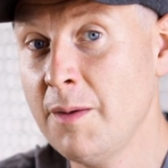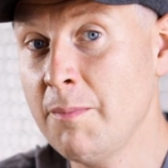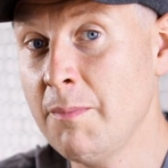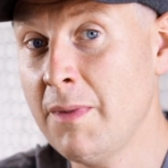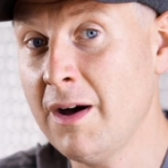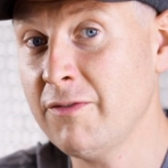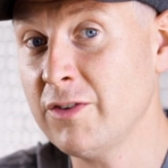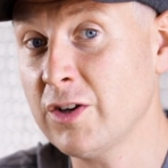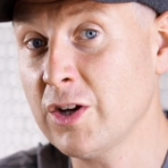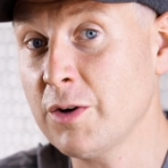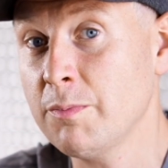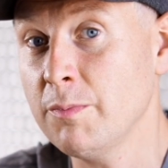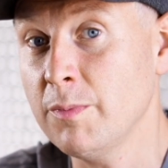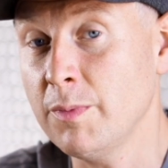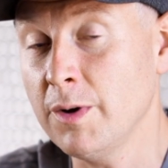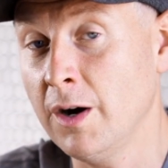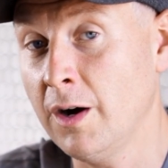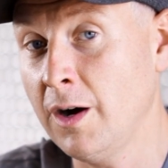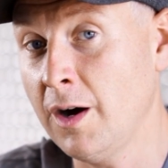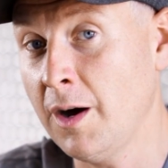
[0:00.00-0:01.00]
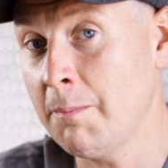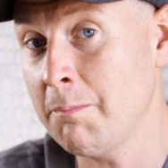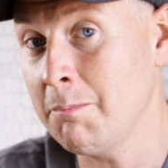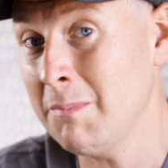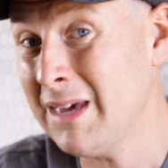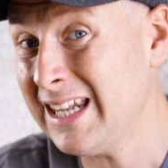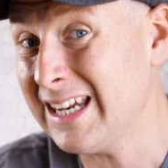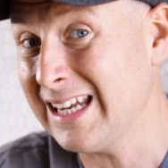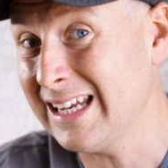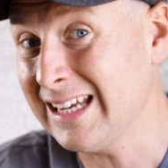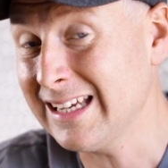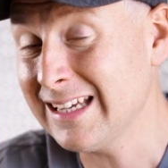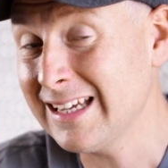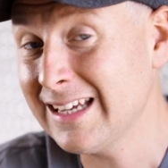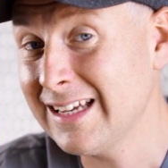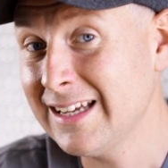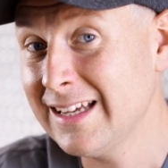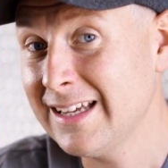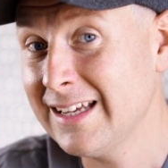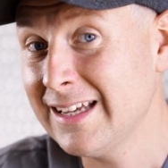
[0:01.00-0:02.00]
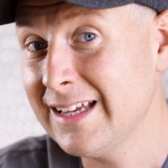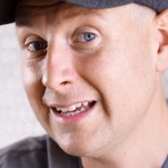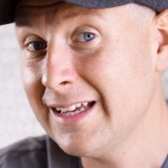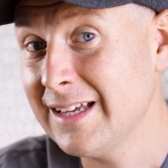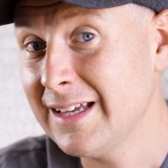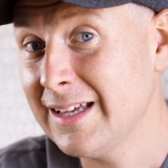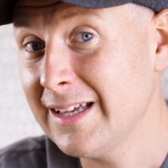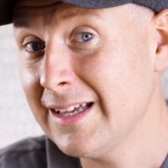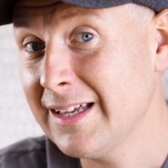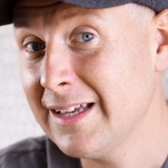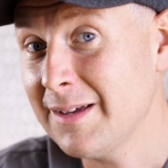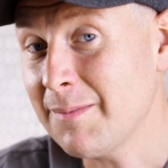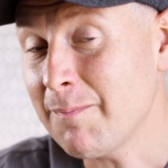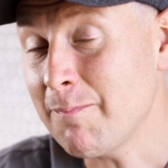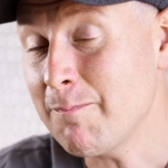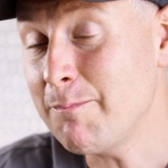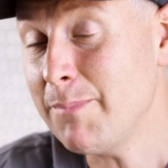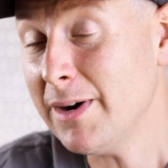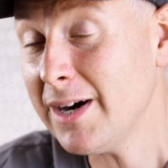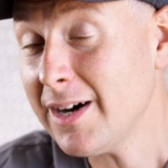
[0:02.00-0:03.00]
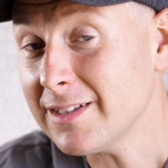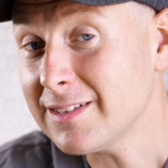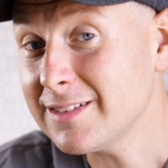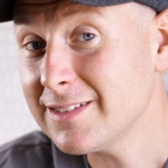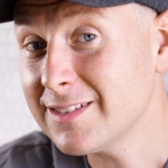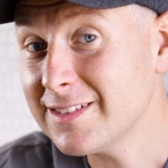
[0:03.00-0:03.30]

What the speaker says: MAVIC Mini. But